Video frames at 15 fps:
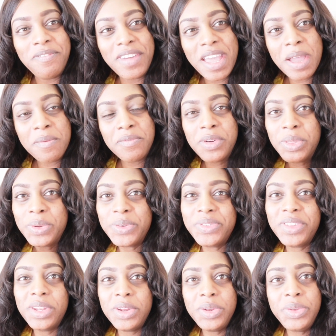fam. For those
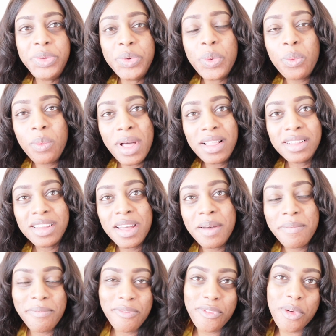that are new,
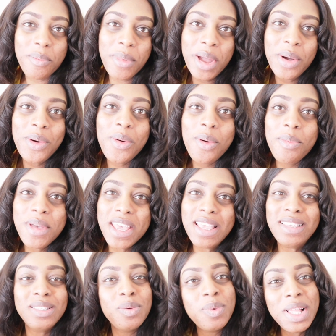welcome. For my
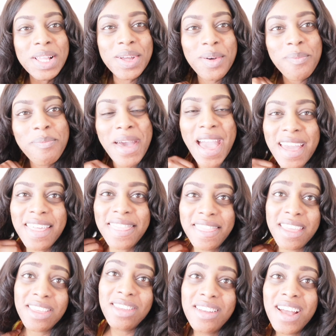oldies, welcome back.
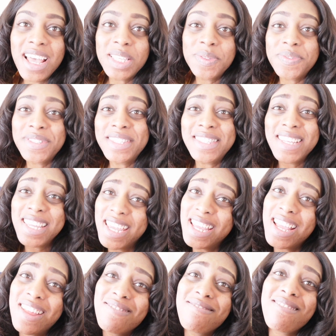Thank you guys for
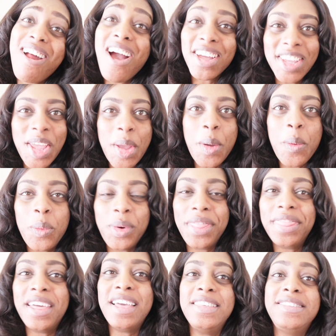sticking and rocking
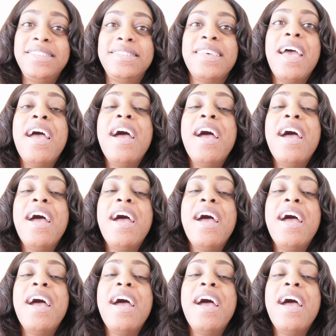with us.